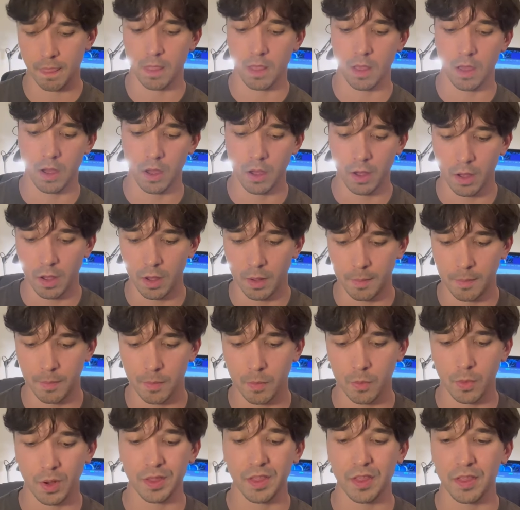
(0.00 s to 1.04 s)

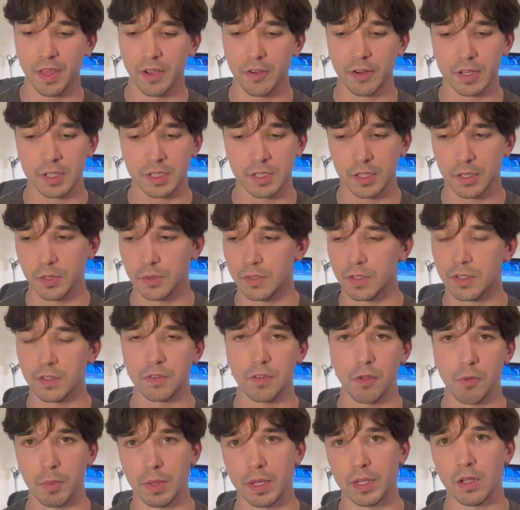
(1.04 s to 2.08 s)
Whether there are excuses for
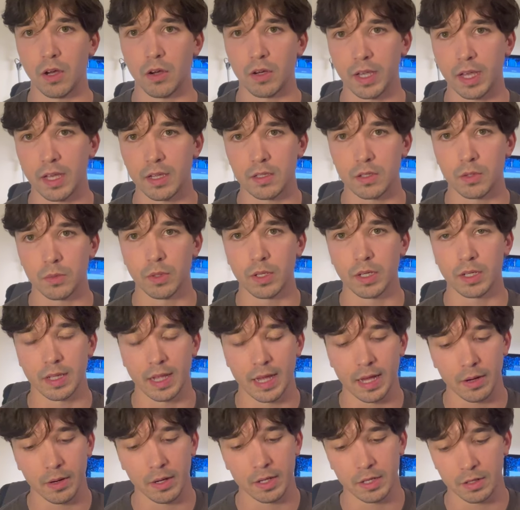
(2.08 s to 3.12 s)
me not getting to work
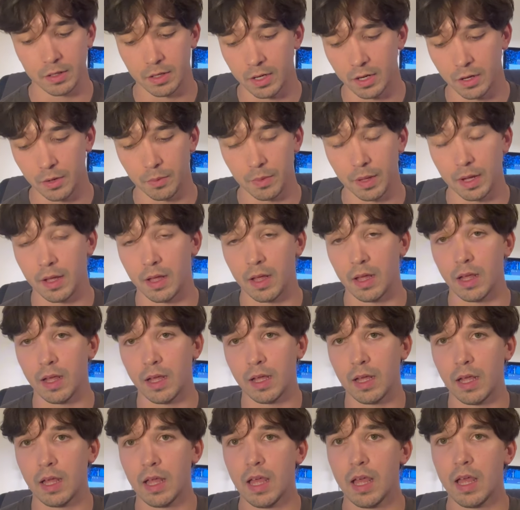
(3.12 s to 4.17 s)
now, I don't know. That
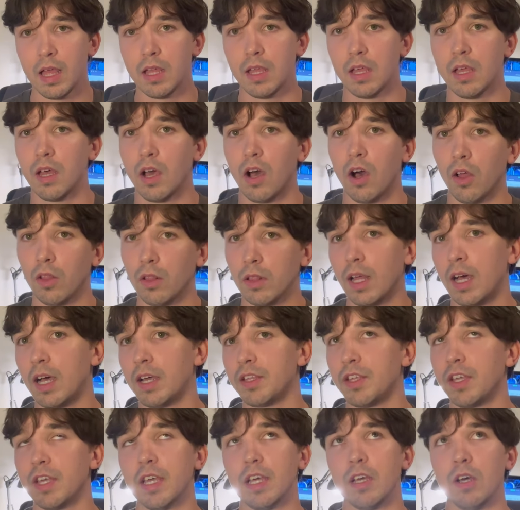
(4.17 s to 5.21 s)
online,
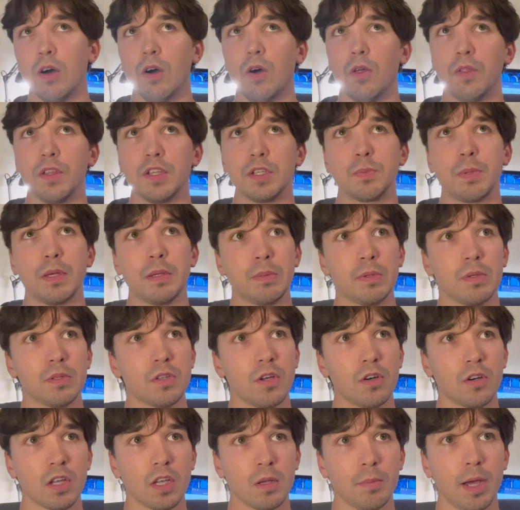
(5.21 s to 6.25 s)
you hear all these people
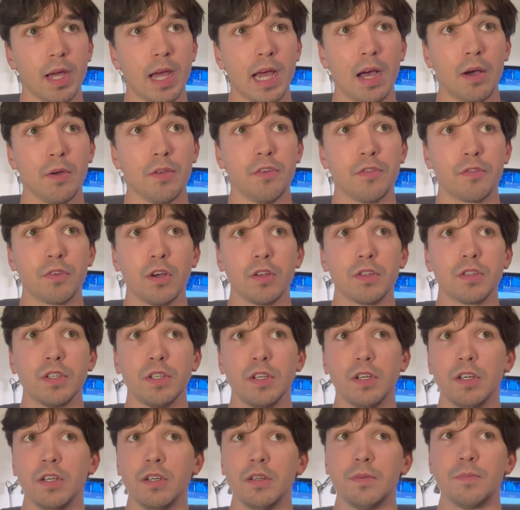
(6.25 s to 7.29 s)
talking about how you've got
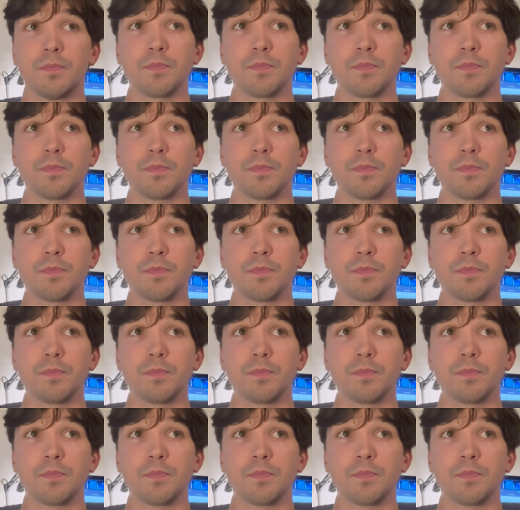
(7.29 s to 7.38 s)
to,